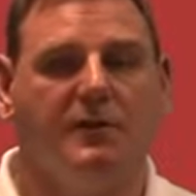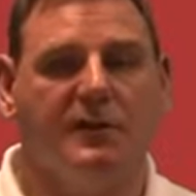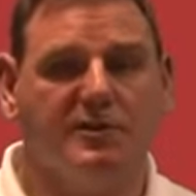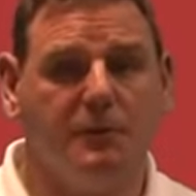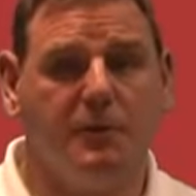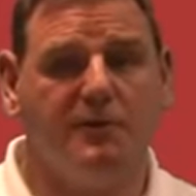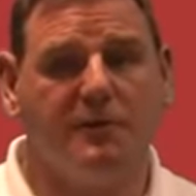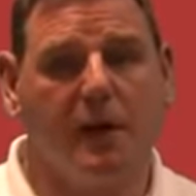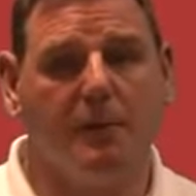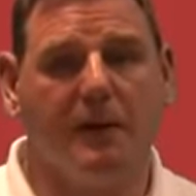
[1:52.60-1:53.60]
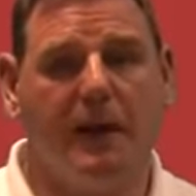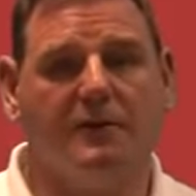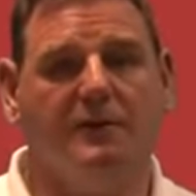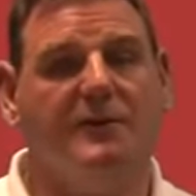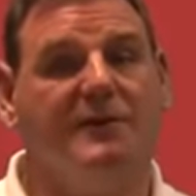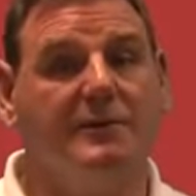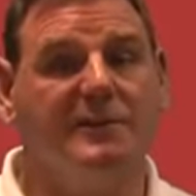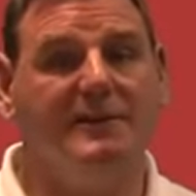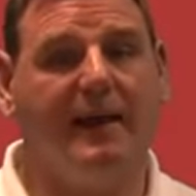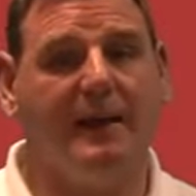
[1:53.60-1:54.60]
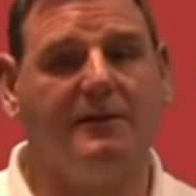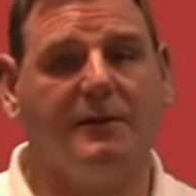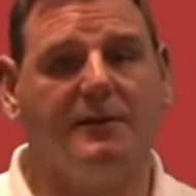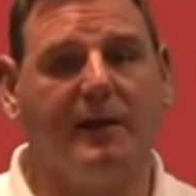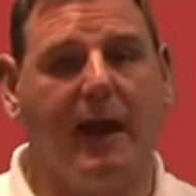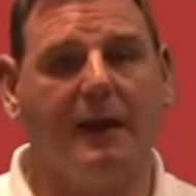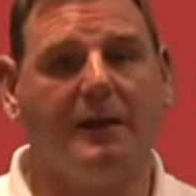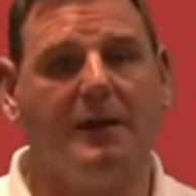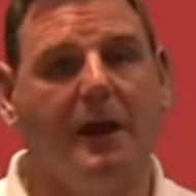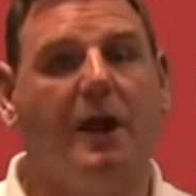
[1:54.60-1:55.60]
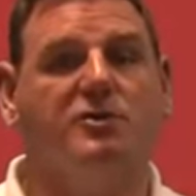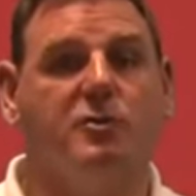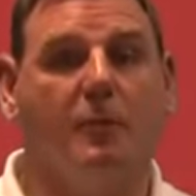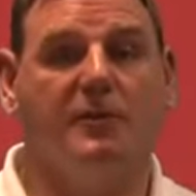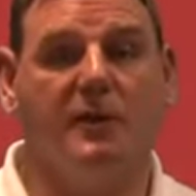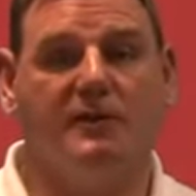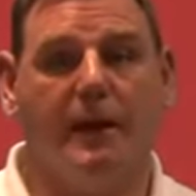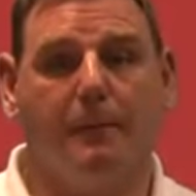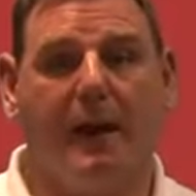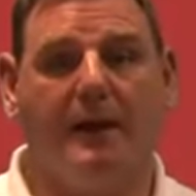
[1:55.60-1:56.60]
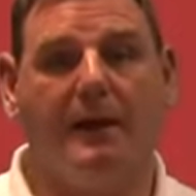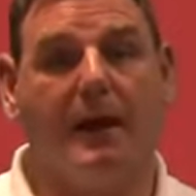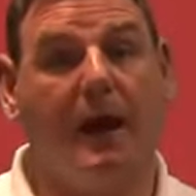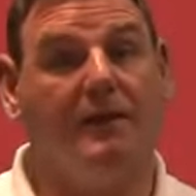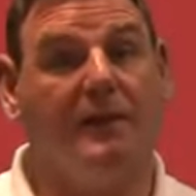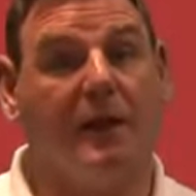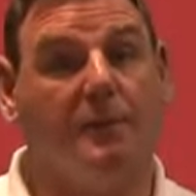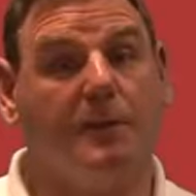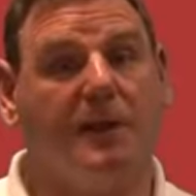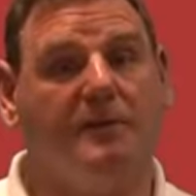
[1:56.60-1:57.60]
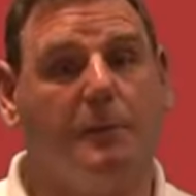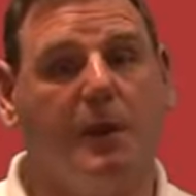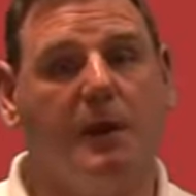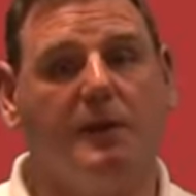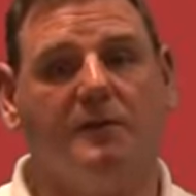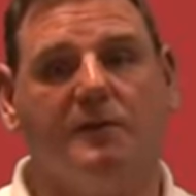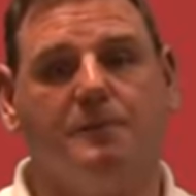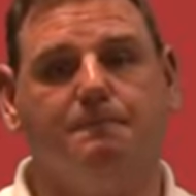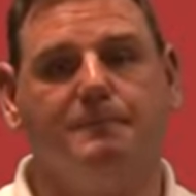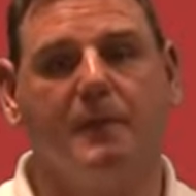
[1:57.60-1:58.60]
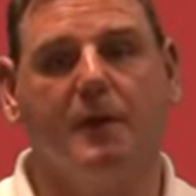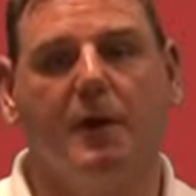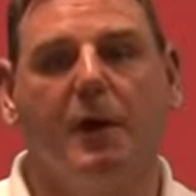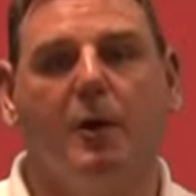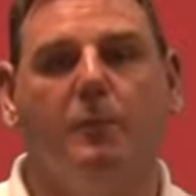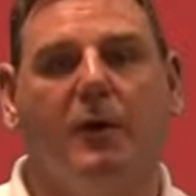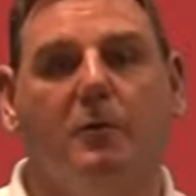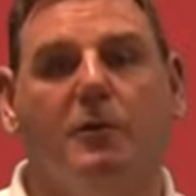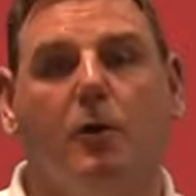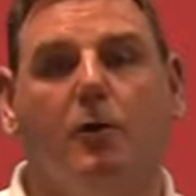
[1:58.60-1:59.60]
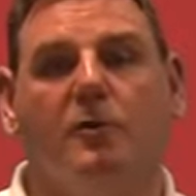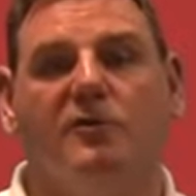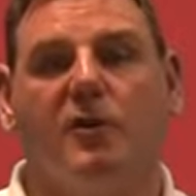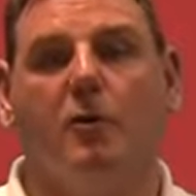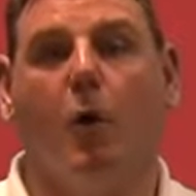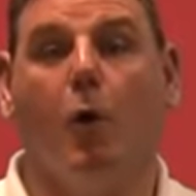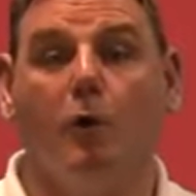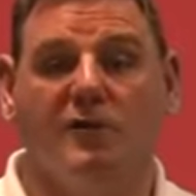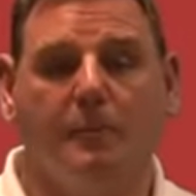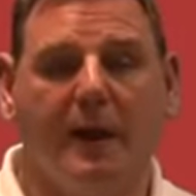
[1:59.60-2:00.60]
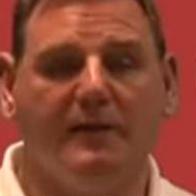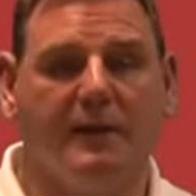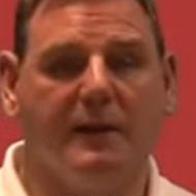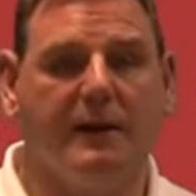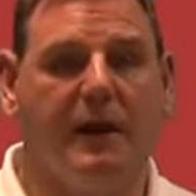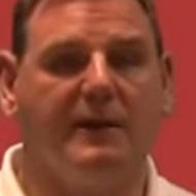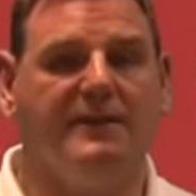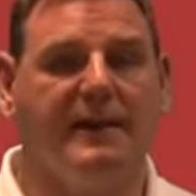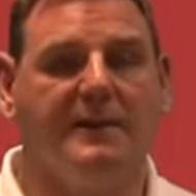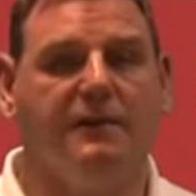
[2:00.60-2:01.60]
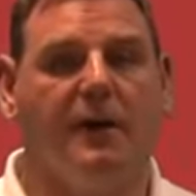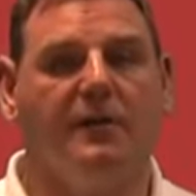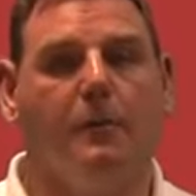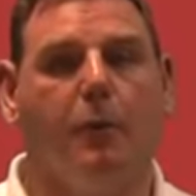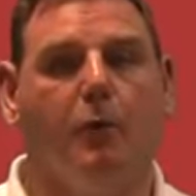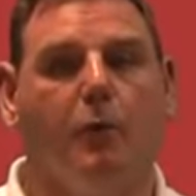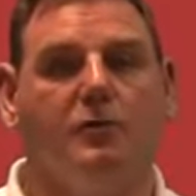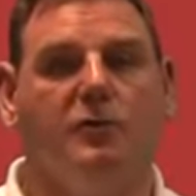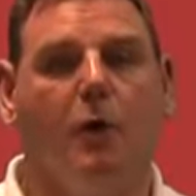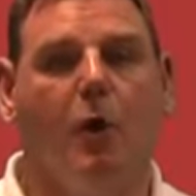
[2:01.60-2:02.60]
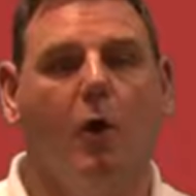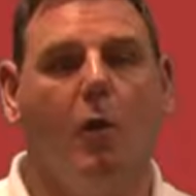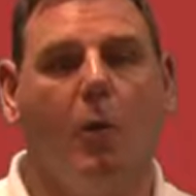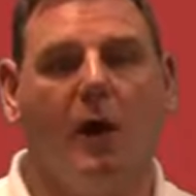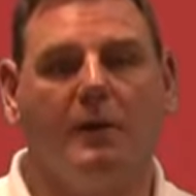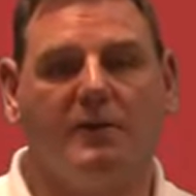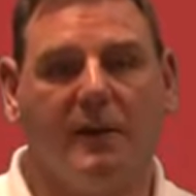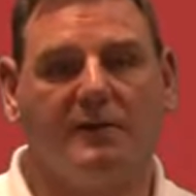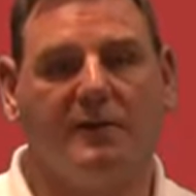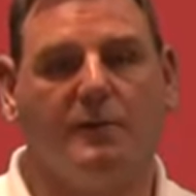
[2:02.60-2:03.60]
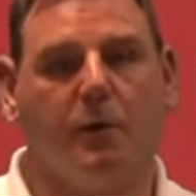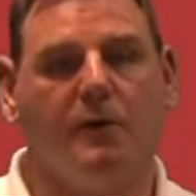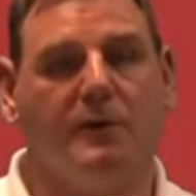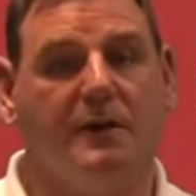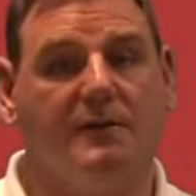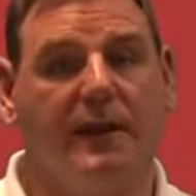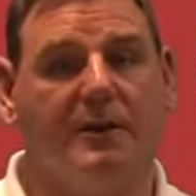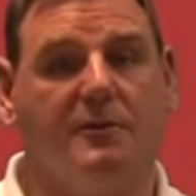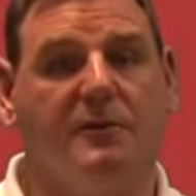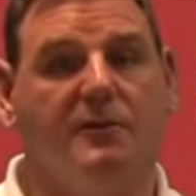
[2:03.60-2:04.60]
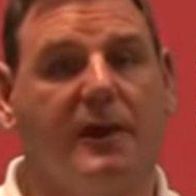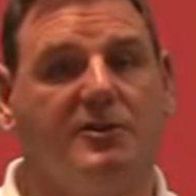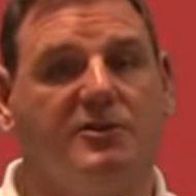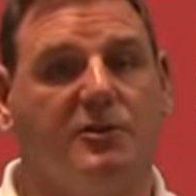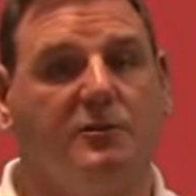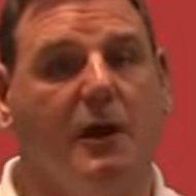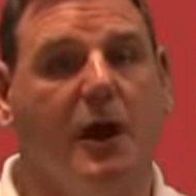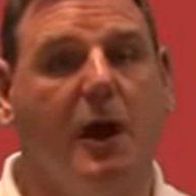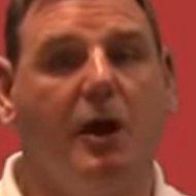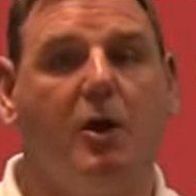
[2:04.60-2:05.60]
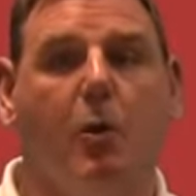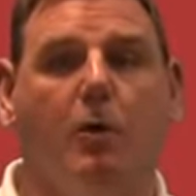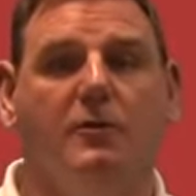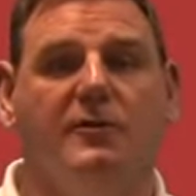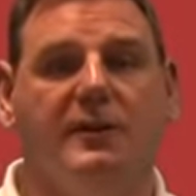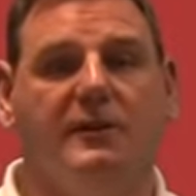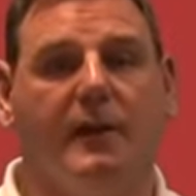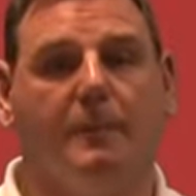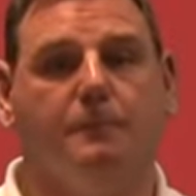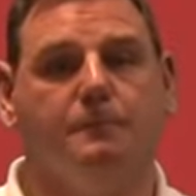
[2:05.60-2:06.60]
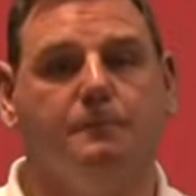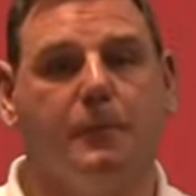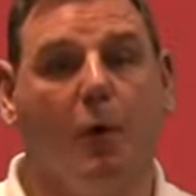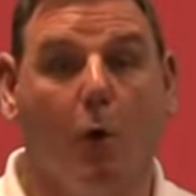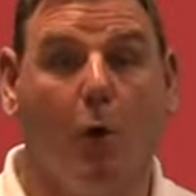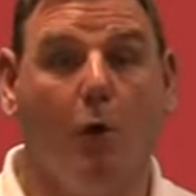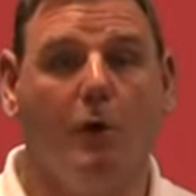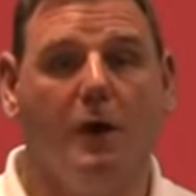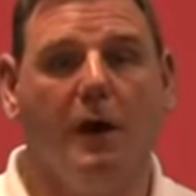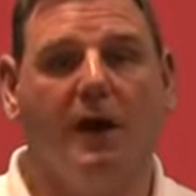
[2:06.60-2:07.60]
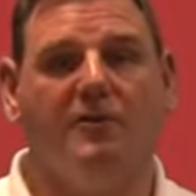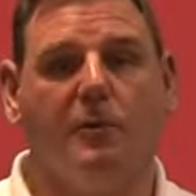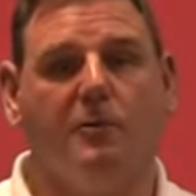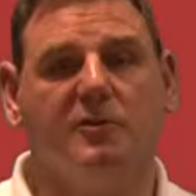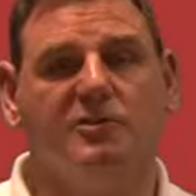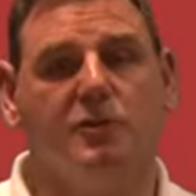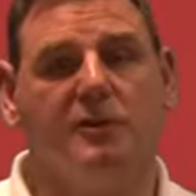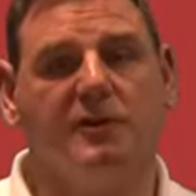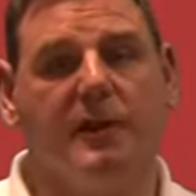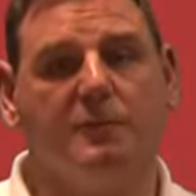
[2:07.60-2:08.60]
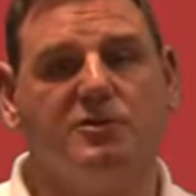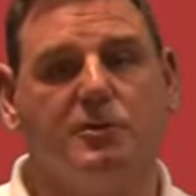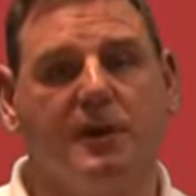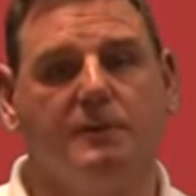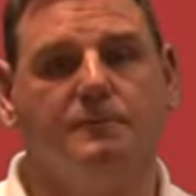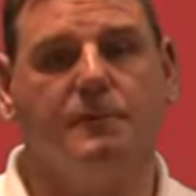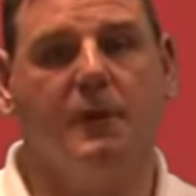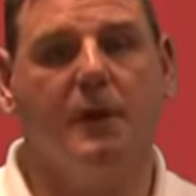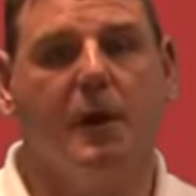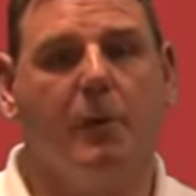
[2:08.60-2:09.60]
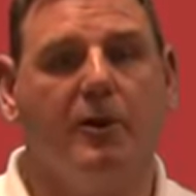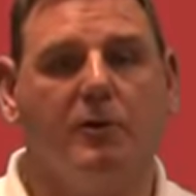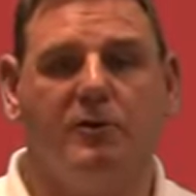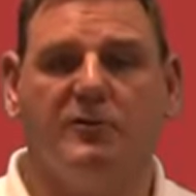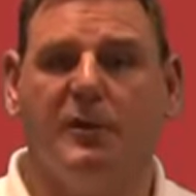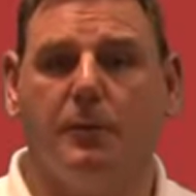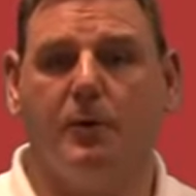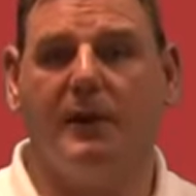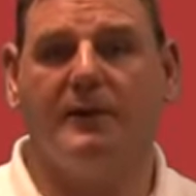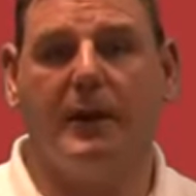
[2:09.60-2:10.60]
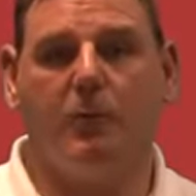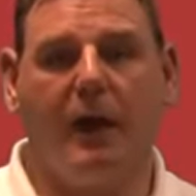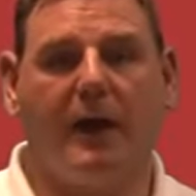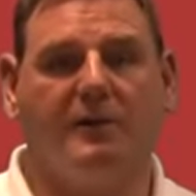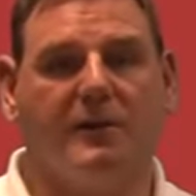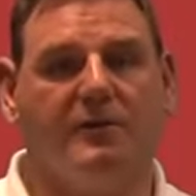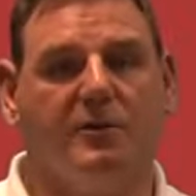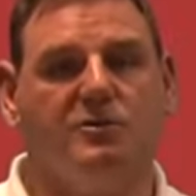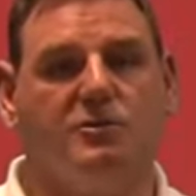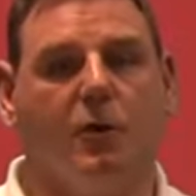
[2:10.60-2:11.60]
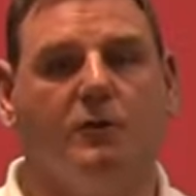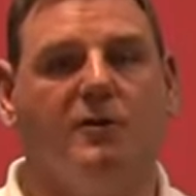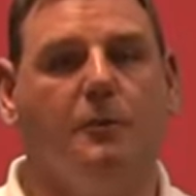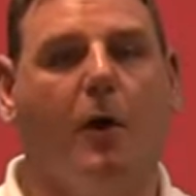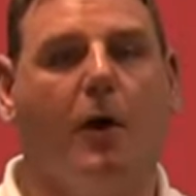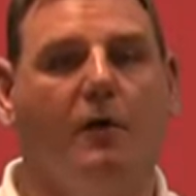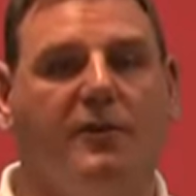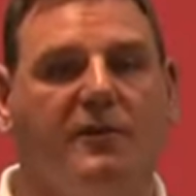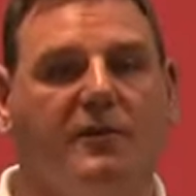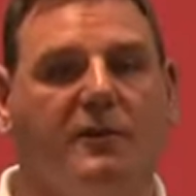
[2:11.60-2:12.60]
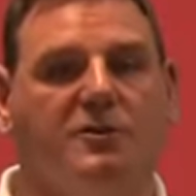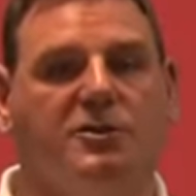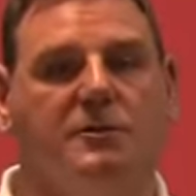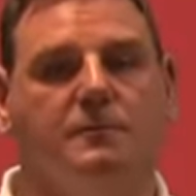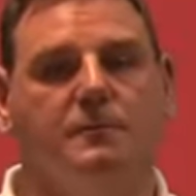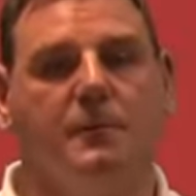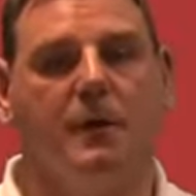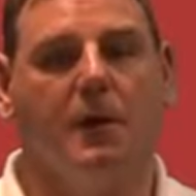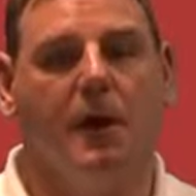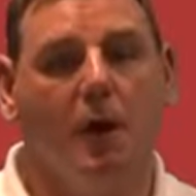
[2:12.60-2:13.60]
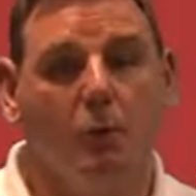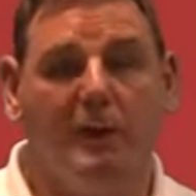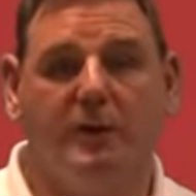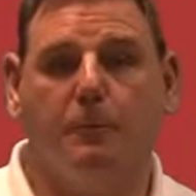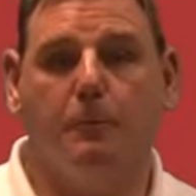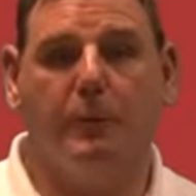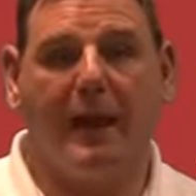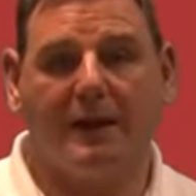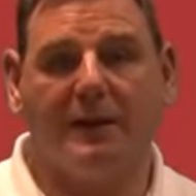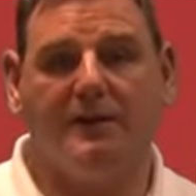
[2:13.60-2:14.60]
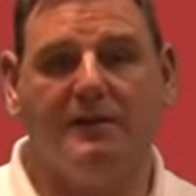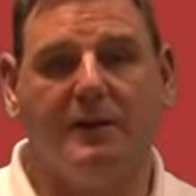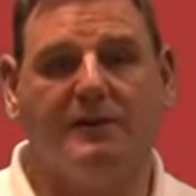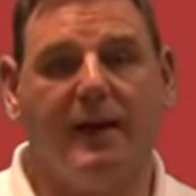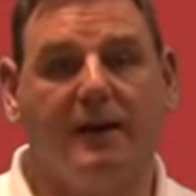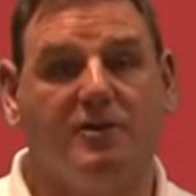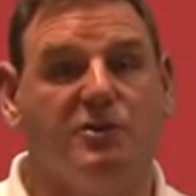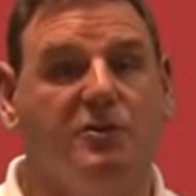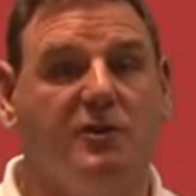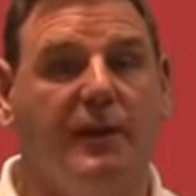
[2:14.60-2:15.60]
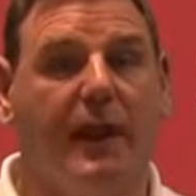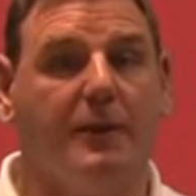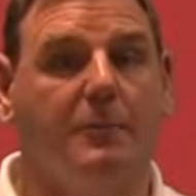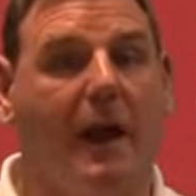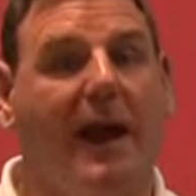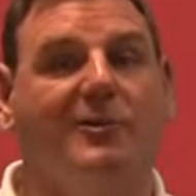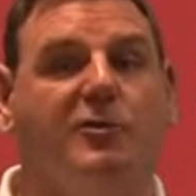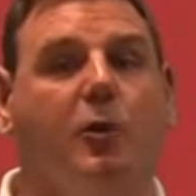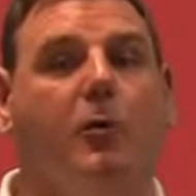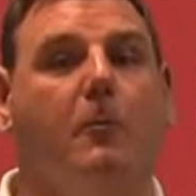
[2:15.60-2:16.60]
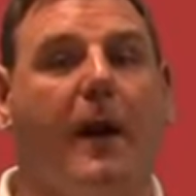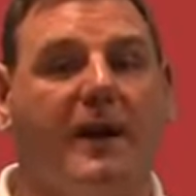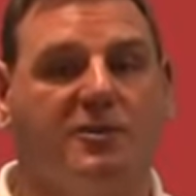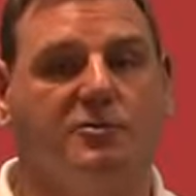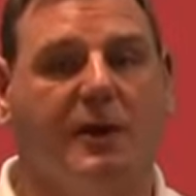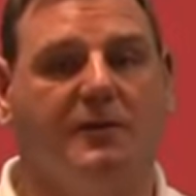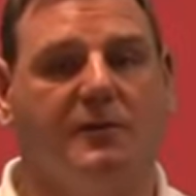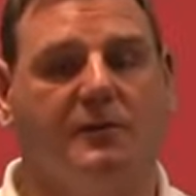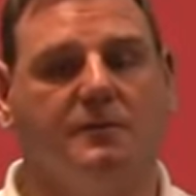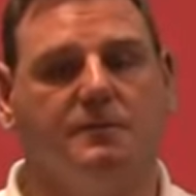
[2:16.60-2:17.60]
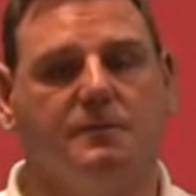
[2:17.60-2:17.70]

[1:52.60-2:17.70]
Distributed IPS still detects the attack and drops the attack packet at the IPS appliance, but it will also automatically identify the port or wireless access point the attacker is attached to and quarantine them, or, as we will shortly demonstrate, by also deploying network access control as part of this solution, we could blacklist the attacker's username and/or MAC address.